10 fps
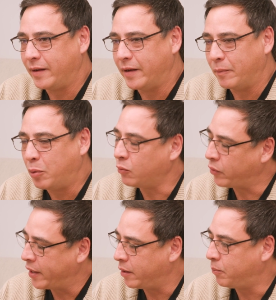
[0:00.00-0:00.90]
it
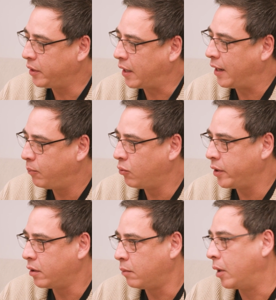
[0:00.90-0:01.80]
put High
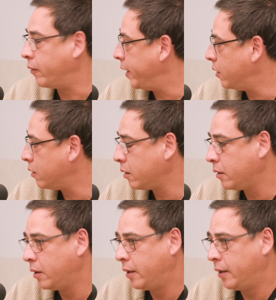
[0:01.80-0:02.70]
Point on my radar,
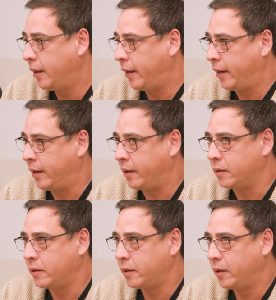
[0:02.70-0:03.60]

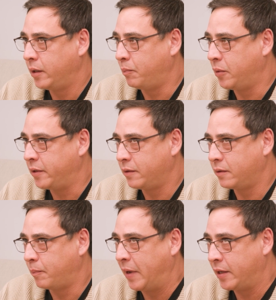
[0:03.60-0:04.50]
and it put
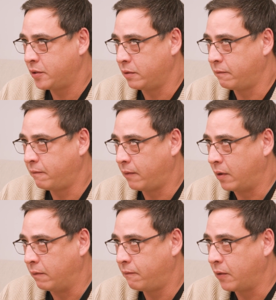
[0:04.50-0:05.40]
the passion of
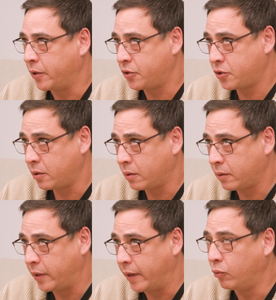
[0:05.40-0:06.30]

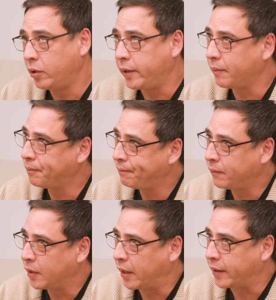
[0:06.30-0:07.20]
furniture. It really,
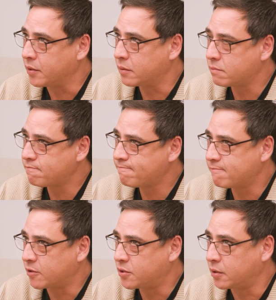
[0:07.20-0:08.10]
I guess,
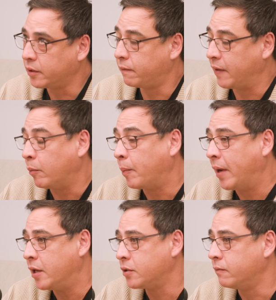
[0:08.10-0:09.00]
solidified my
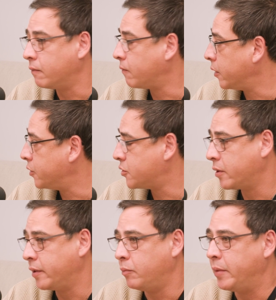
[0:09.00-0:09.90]
passion for furniture,
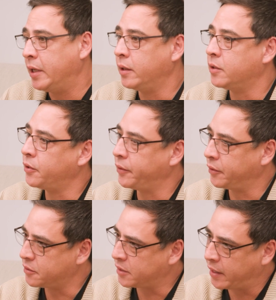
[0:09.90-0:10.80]
and then meeting
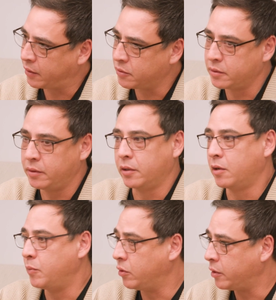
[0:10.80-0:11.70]
interior designers and then the
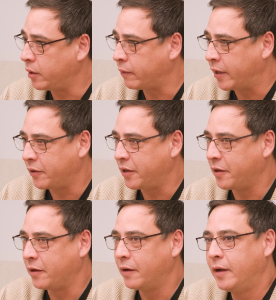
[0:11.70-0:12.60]
community around
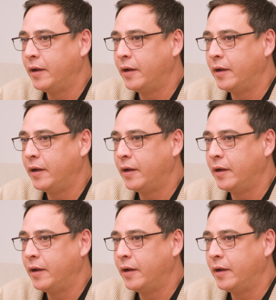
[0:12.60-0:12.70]
here.